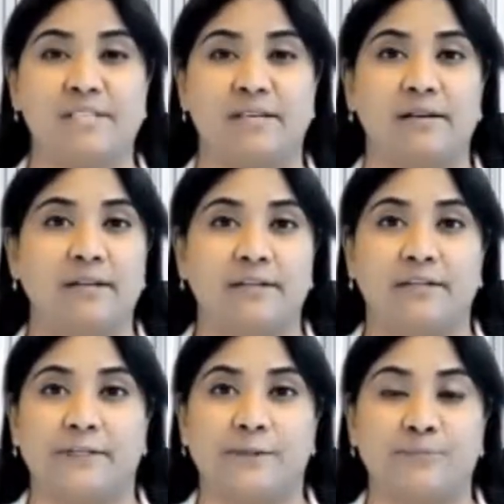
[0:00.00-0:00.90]
So
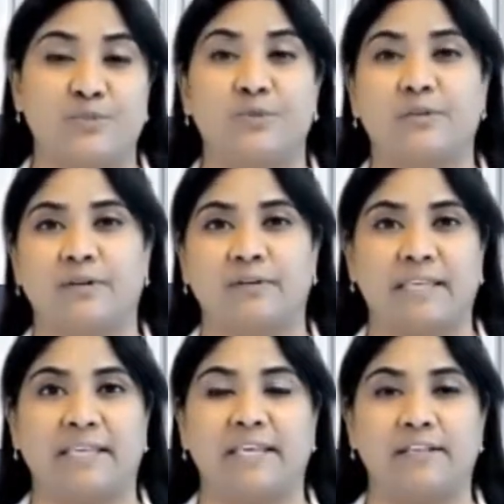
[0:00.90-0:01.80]

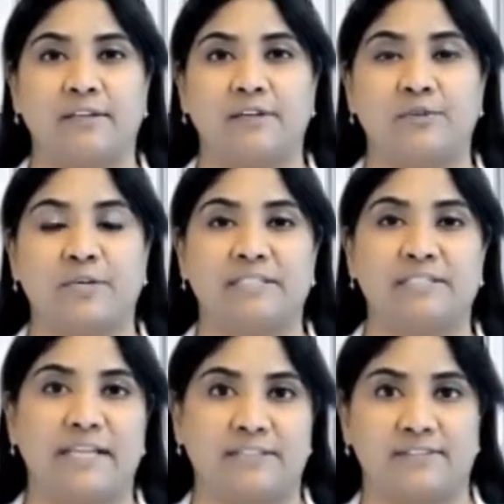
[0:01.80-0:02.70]
again, you can
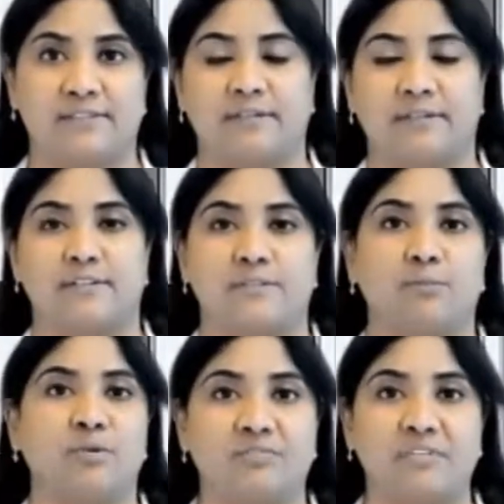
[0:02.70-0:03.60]
detect
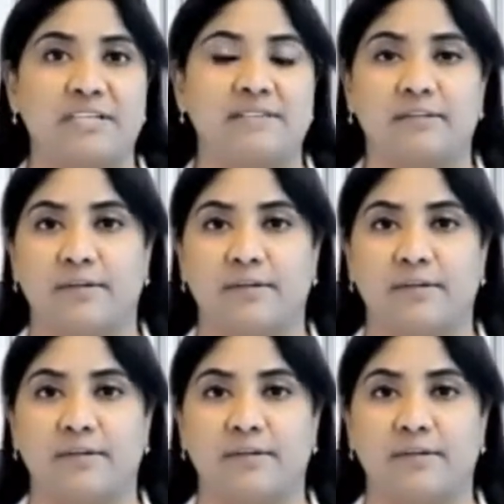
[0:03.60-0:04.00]
some of the